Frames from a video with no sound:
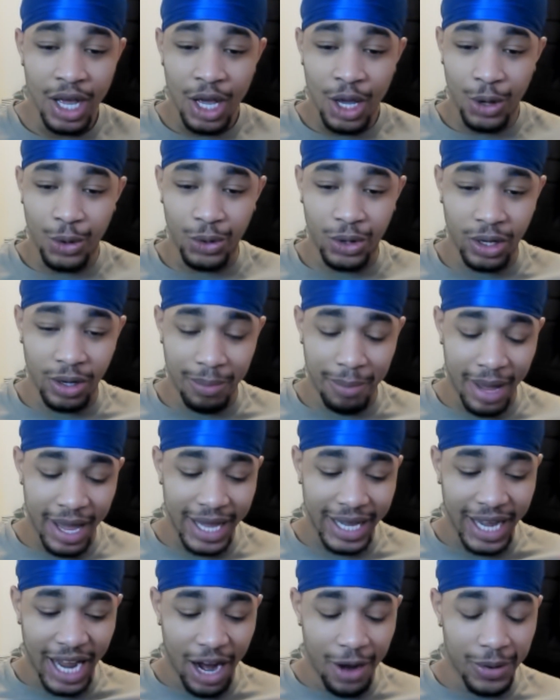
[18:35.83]
who can
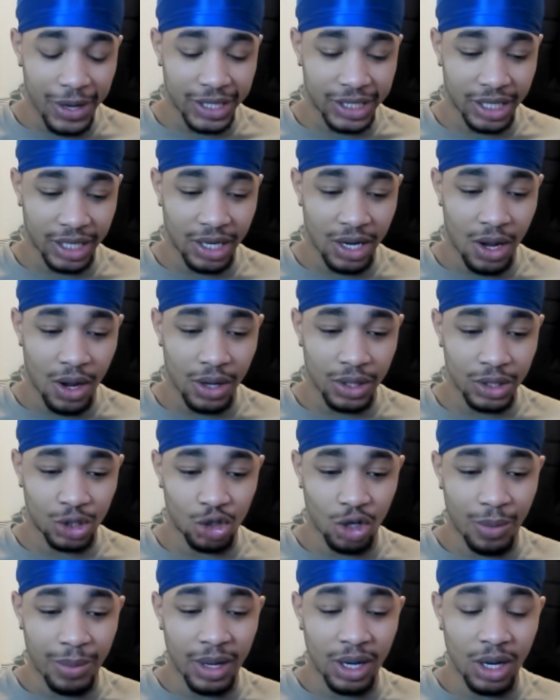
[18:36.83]
make Erik ten Hag's
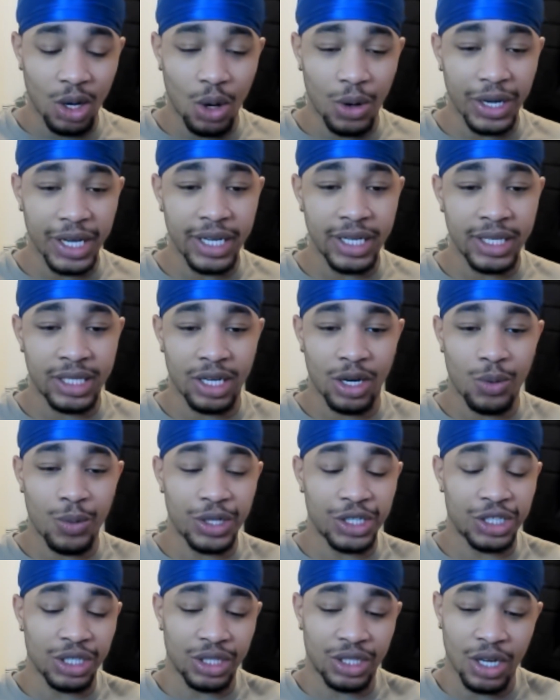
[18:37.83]
job a lot easier,
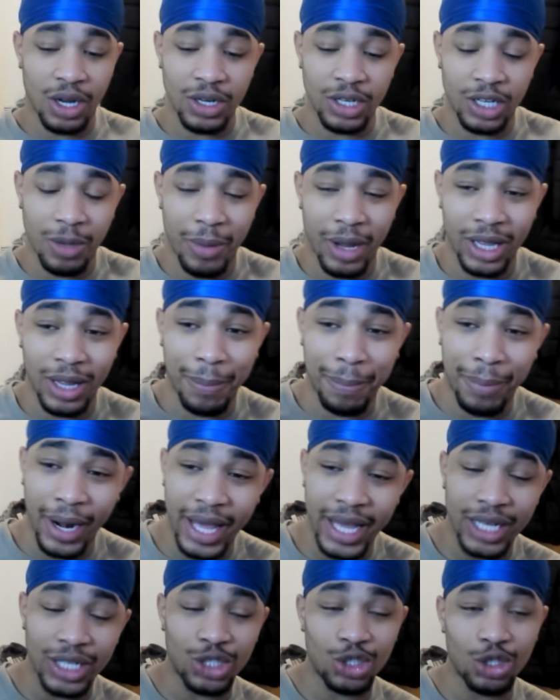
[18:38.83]
which in turn can make the
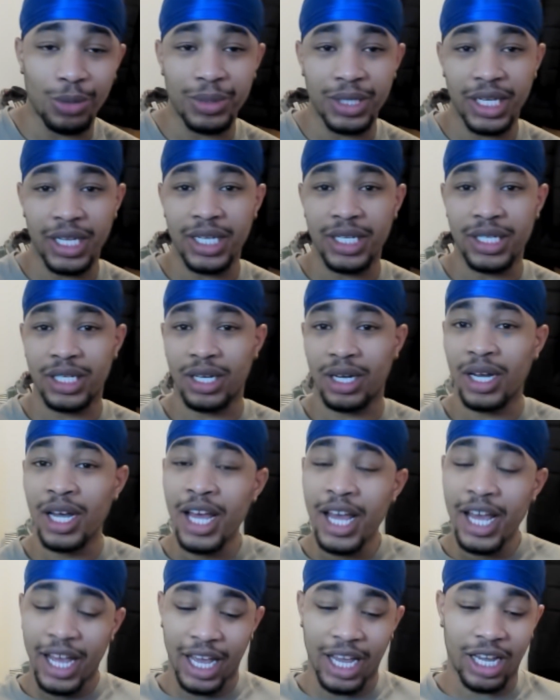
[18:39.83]
players' job easier.
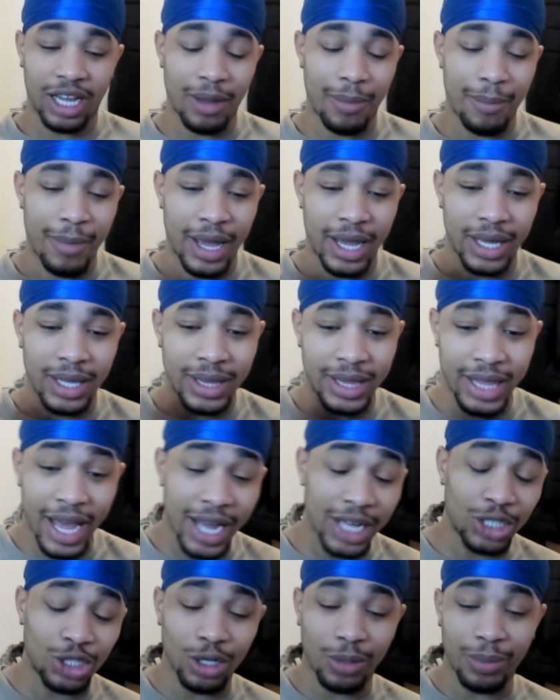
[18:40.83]
It can make
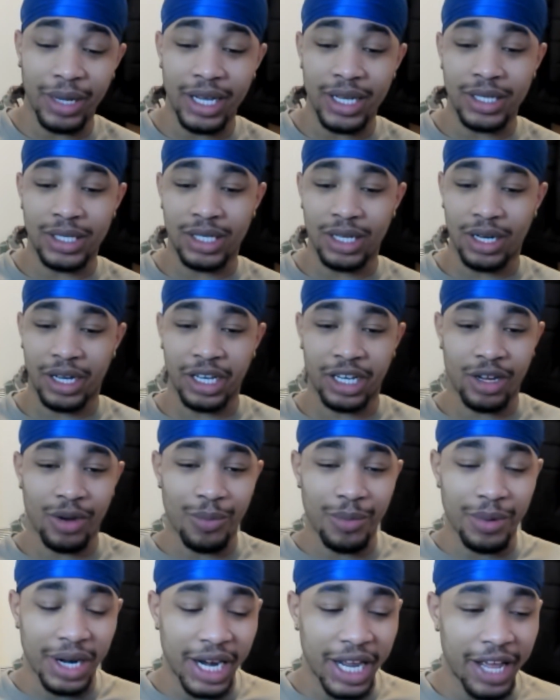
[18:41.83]
their job easier. It can
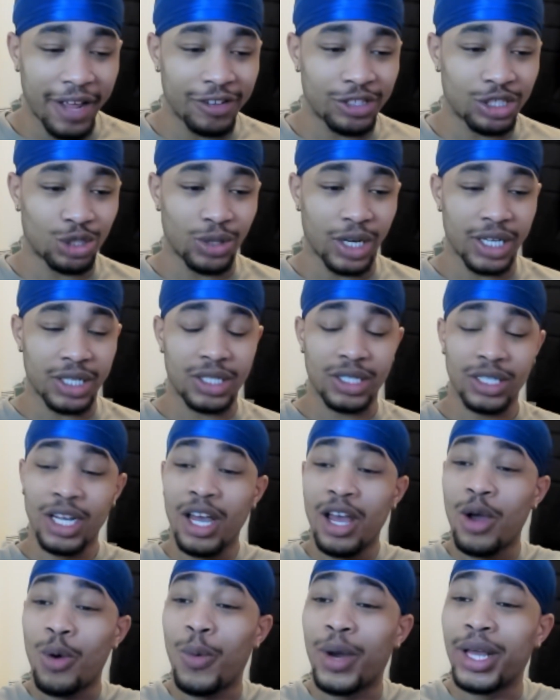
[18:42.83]
relieve stress.
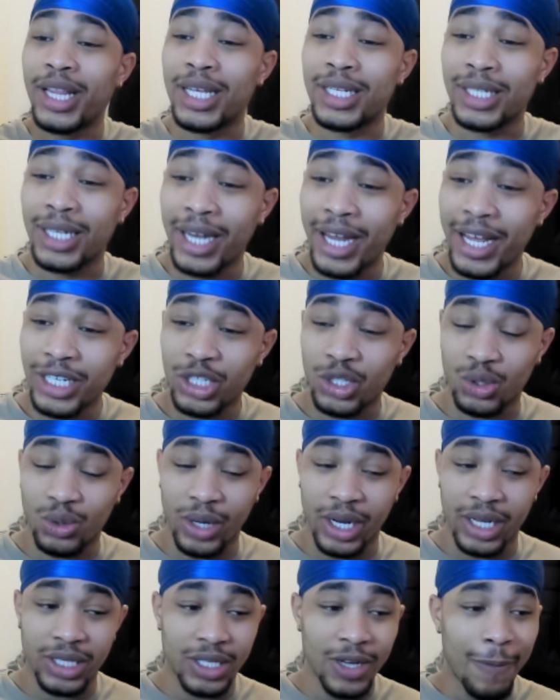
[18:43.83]
When there's less
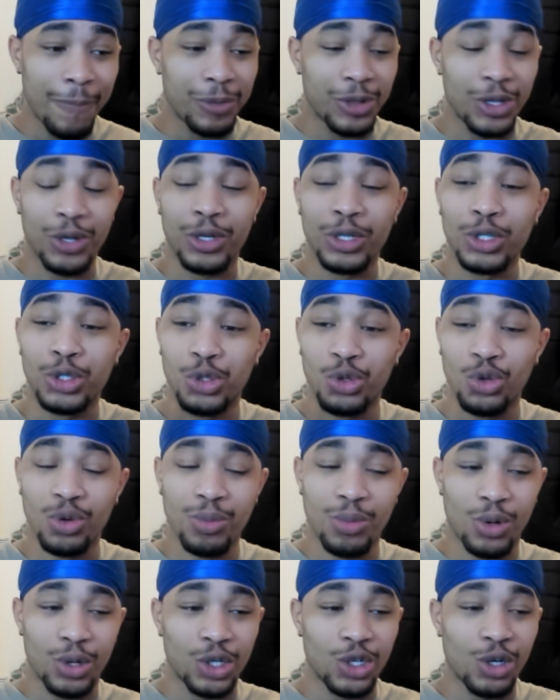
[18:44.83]
stress, you can do
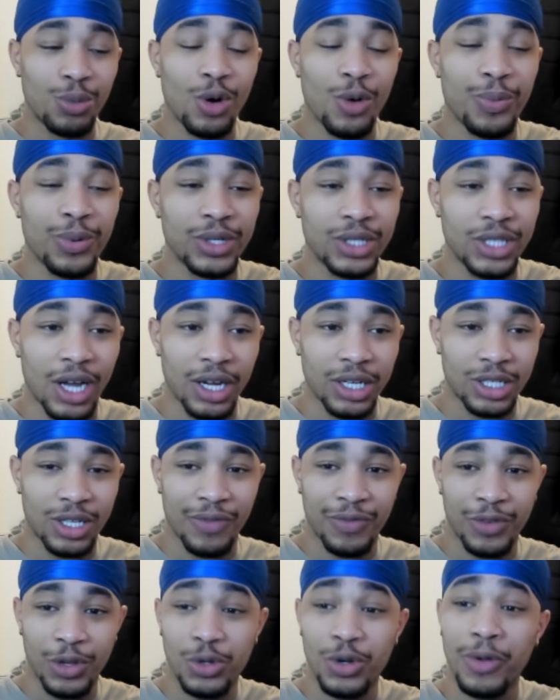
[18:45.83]
more. You're more productive.
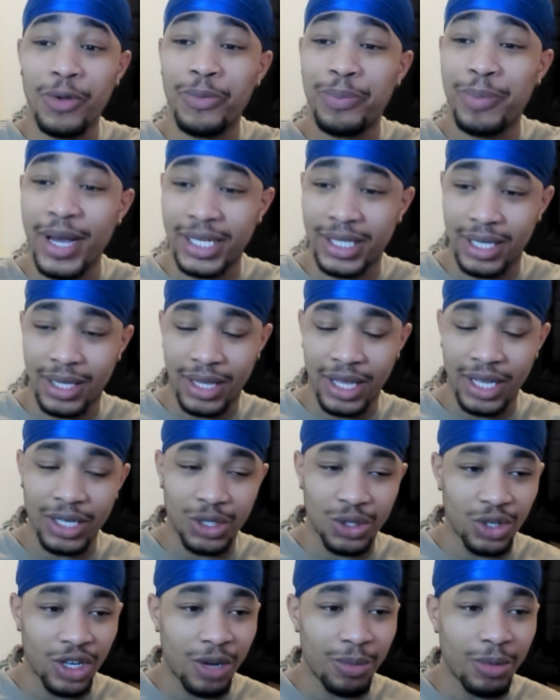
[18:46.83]
You do better things.
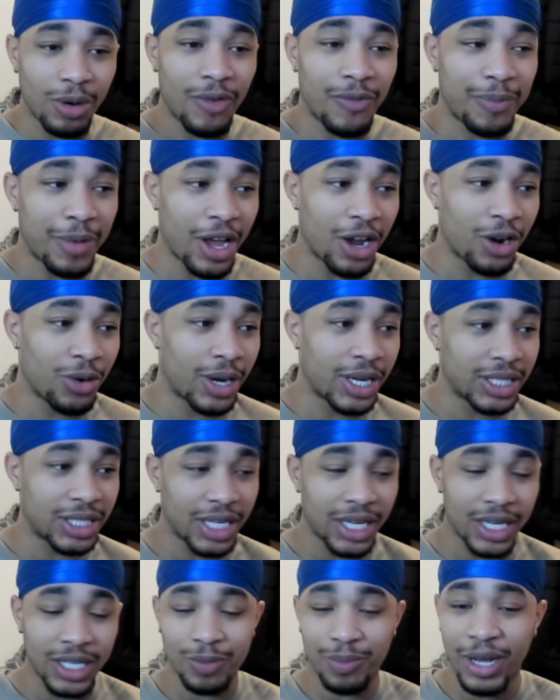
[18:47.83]
You come up with better
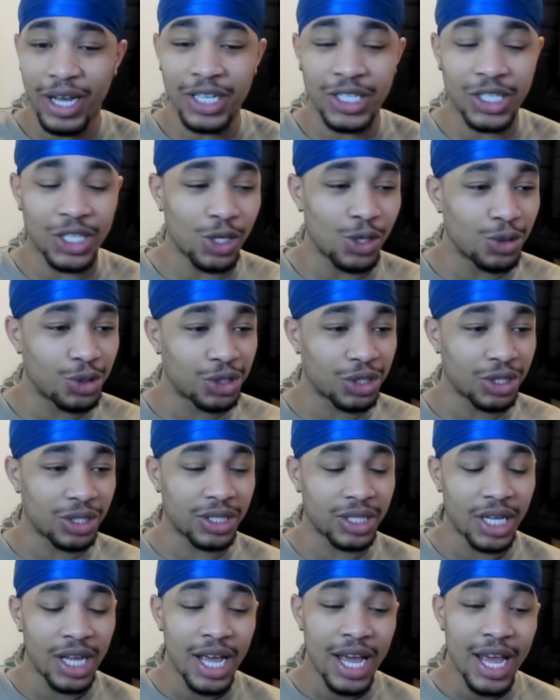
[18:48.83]
ideas, better
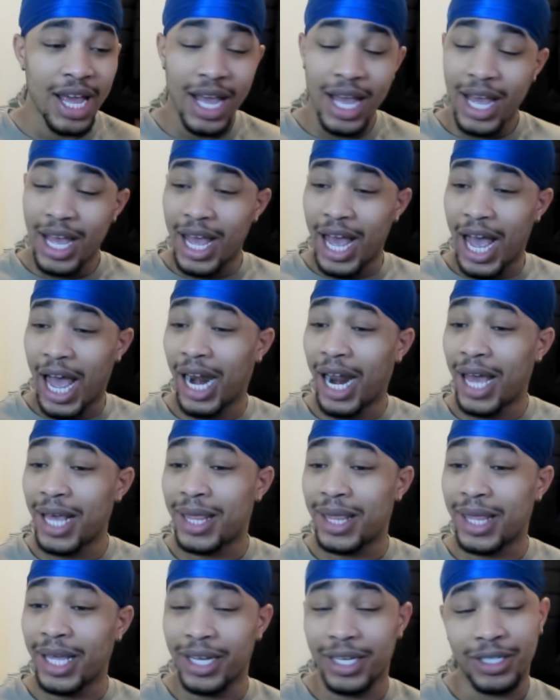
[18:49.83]
solutions. And I
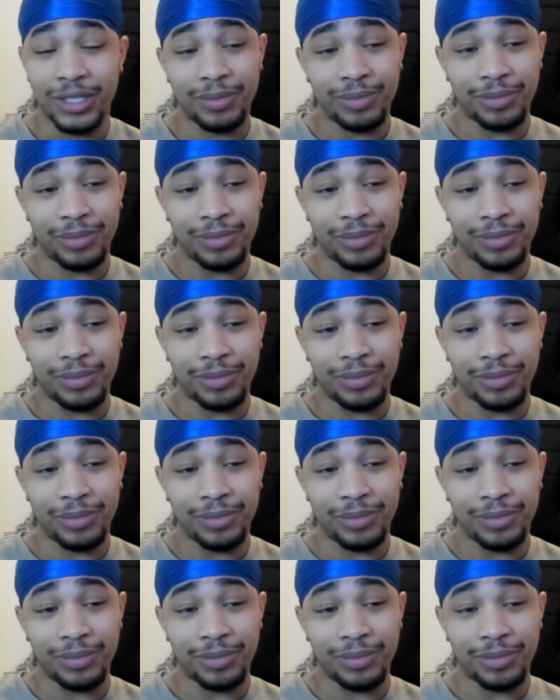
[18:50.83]
think